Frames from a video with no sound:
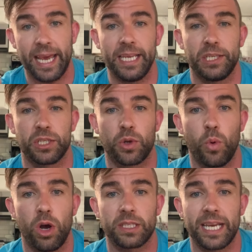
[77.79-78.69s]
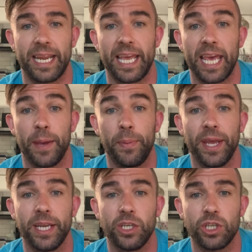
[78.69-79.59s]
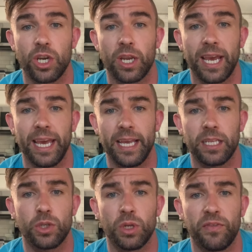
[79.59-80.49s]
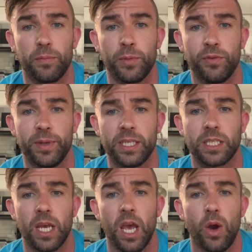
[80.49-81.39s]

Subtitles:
a squat and a hip hinge. Okay, two different movements.